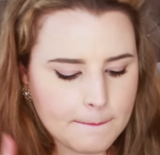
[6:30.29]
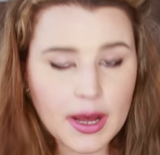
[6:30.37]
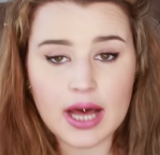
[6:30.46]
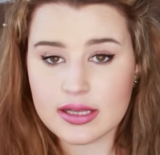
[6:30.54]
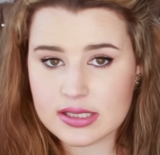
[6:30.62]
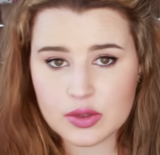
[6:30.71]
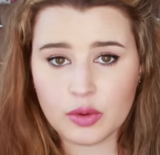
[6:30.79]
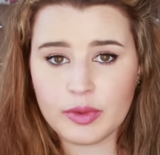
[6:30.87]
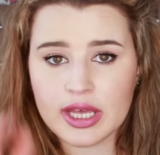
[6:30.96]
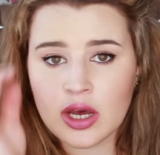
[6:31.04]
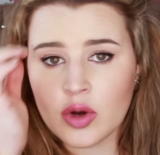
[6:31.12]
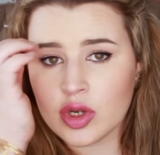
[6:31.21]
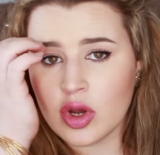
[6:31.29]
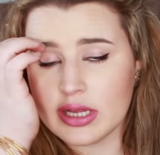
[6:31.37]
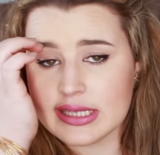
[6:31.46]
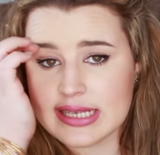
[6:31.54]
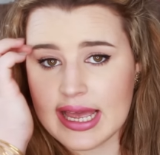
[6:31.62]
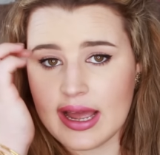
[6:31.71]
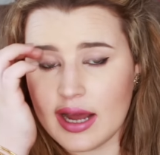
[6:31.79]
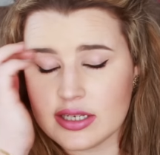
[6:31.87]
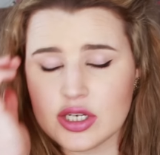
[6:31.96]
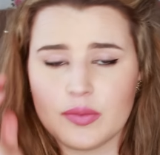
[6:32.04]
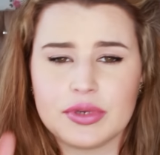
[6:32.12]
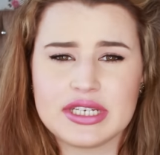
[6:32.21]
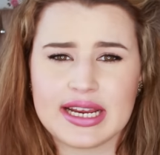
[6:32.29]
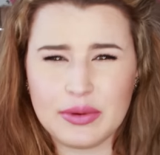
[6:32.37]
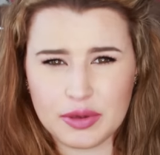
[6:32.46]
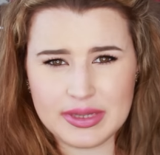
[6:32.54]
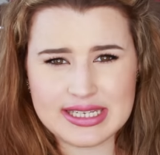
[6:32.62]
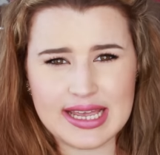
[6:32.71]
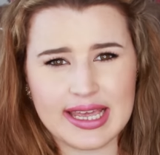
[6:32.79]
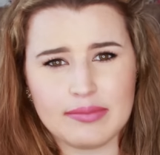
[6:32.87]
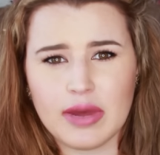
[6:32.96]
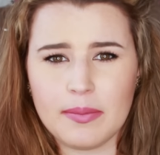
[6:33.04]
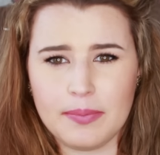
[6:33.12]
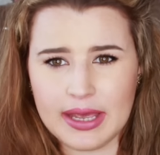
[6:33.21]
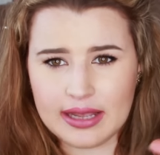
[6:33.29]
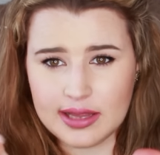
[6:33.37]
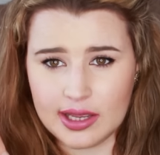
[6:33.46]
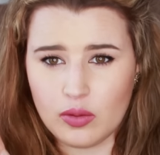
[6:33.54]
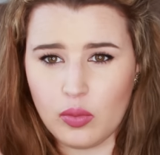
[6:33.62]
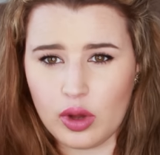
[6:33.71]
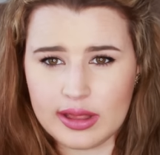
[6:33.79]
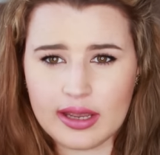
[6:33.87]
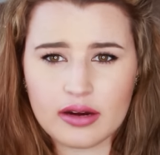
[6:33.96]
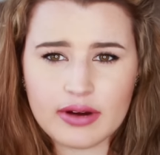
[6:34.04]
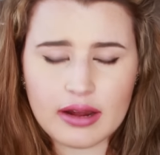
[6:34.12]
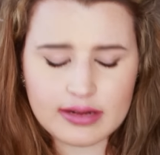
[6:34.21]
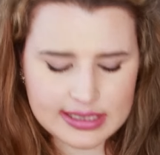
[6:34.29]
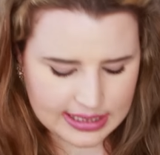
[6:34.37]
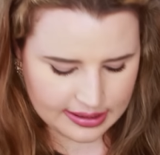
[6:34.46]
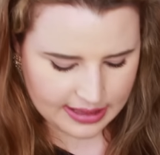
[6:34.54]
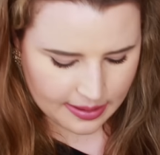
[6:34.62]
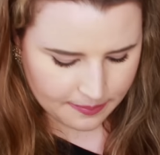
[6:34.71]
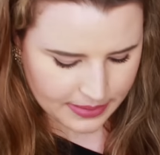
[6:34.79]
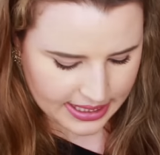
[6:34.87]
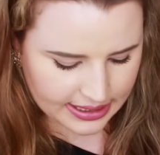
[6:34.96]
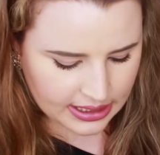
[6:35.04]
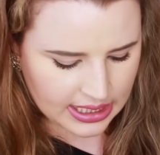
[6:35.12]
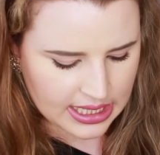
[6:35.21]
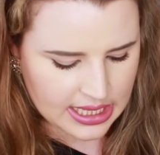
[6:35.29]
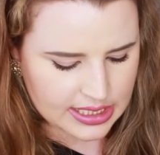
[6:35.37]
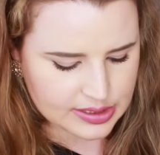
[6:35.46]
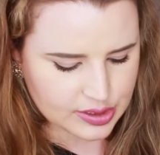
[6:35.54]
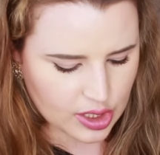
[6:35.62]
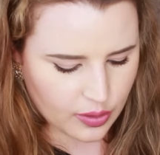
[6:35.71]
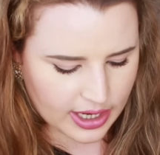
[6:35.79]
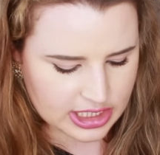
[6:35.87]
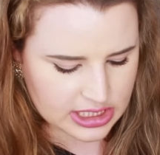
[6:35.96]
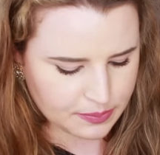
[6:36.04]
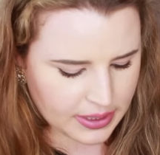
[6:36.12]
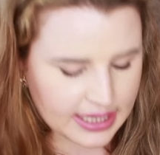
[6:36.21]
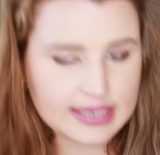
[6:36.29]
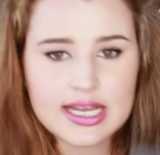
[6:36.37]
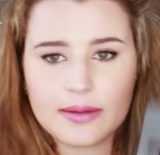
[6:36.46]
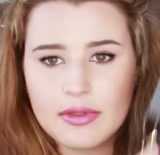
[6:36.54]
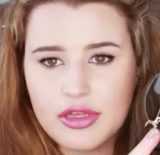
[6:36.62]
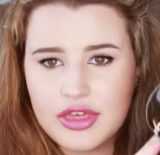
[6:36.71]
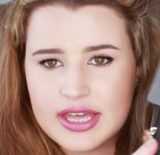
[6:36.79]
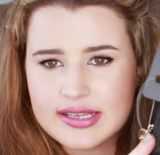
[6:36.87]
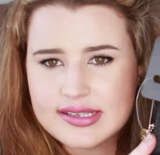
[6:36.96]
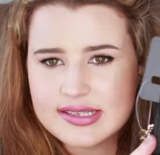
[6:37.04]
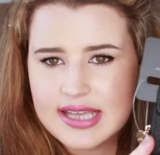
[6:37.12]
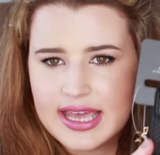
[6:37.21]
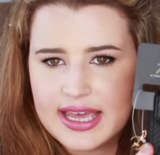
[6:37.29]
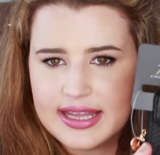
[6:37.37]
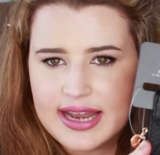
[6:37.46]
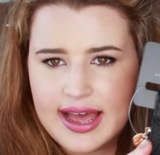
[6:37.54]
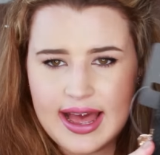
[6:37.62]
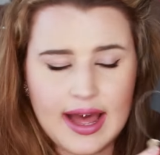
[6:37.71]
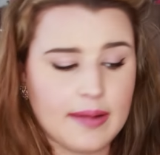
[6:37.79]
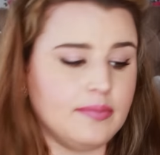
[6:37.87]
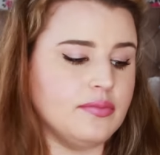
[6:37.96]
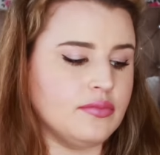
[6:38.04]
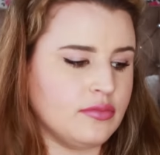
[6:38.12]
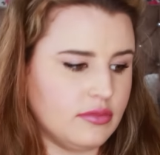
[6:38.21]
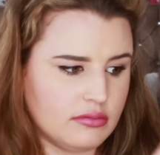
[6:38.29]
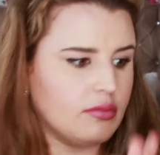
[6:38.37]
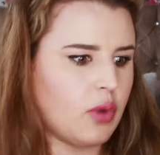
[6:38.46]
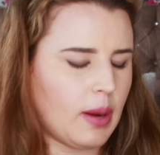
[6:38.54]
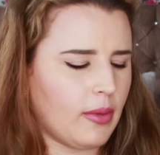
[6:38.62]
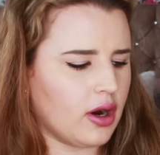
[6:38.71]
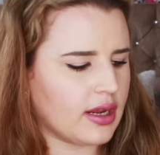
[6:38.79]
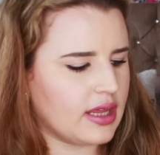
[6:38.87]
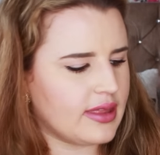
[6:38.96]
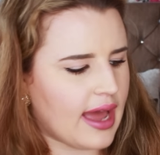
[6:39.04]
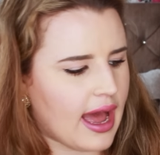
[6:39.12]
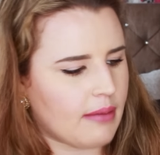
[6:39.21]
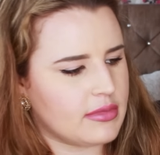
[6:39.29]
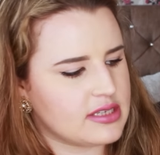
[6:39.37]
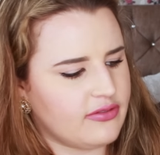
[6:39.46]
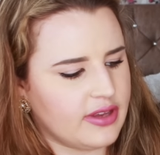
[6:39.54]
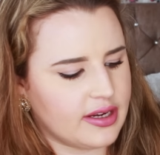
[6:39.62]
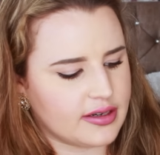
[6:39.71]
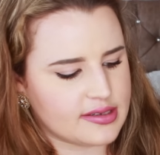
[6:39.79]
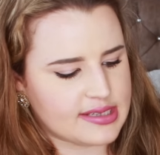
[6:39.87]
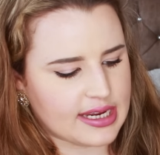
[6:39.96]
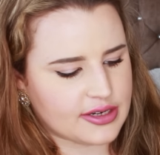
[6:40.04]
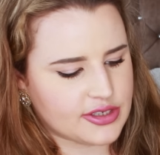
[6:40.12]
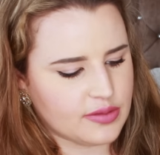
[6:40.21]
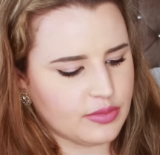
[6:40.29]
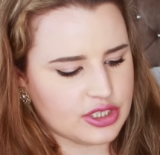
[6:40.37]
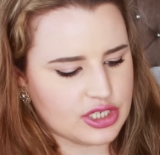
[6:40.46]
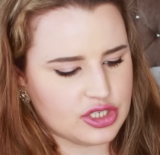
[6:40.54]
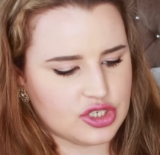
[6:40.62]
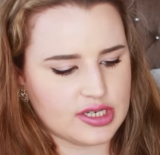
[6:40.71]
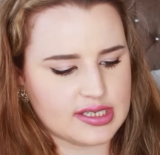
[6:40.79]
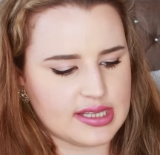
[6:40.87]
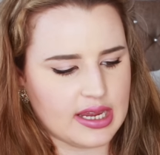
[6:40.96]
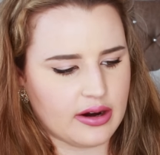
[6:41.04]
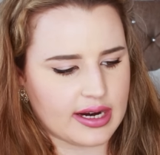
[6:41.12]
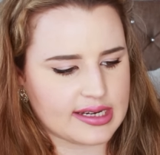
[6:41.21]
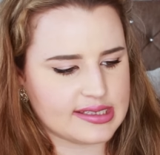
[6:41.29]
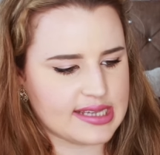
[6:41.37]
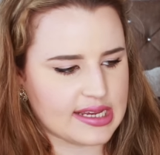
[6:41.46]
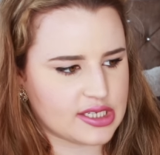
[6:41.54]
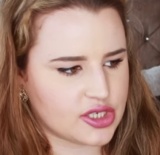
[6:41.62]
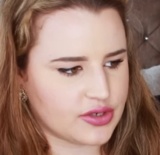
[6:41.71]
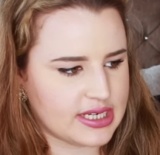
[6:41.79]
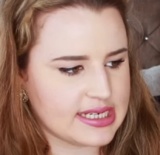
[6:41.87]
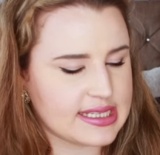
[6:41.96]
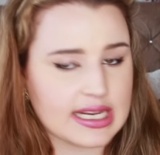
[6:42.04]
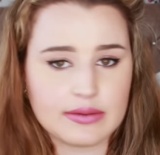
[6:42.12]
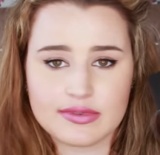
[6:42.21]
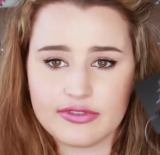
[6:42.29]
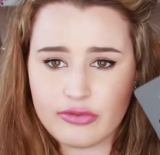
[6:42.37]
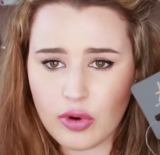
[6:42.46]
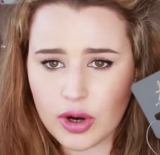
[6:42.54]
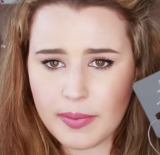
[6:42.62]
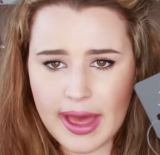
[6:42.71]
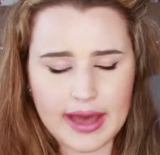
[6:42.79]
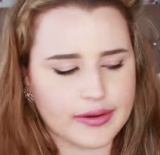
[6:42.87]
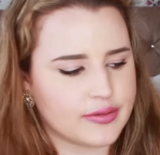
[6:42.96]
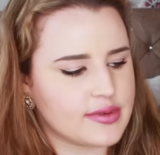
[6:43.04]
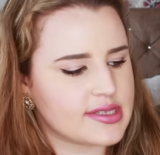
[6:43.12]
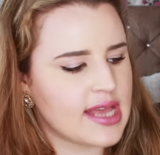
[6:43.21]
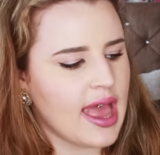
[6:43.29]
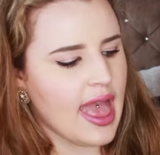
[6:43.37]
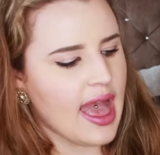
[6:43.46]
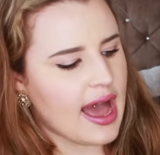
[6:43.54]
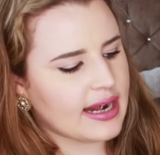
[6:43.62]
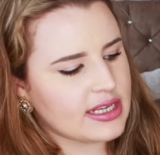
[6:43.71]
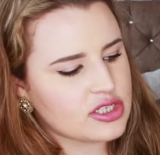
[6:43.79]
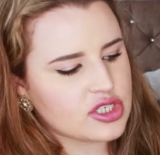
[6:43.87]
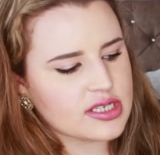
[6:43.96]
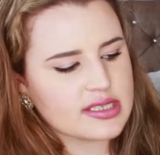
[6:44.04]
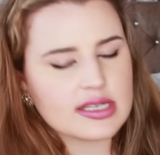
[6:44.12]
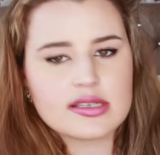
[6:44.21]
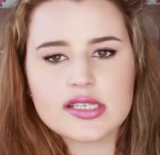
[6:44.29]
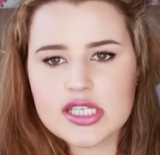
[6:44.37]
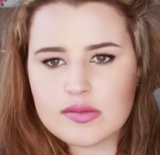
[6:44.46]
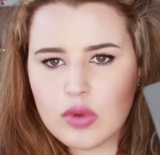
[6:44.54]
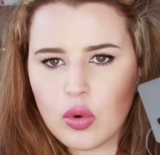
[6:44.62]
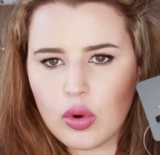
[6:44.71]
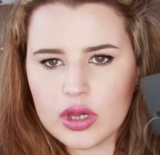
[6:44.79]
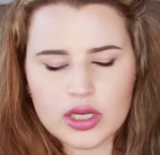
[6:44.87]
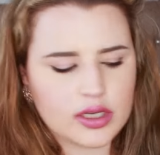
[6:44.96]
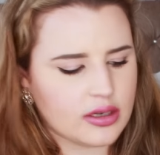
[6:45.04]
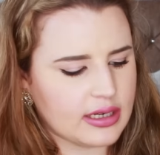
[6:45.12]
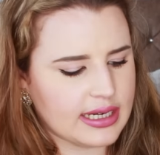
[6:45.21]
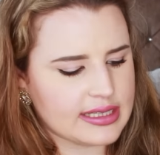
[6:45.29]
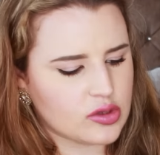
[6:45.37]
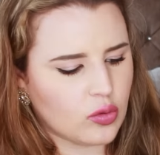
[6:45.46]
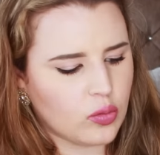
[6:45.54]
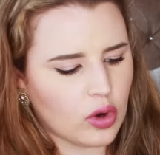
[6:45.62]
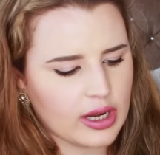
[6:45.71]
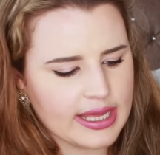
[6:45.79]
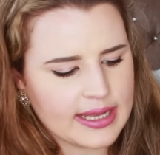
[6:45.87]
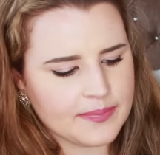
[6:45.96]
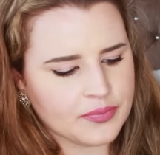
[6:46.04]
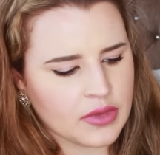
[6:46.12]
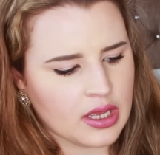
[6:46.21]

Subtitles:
But when we go on holiday, I don't particularly want to be taking my big like wallet around. It's like that big. So I just picked up this in Primark in the Atmosphere section, which is just their accessories. And it was £4. And it's just a smaller little wallet.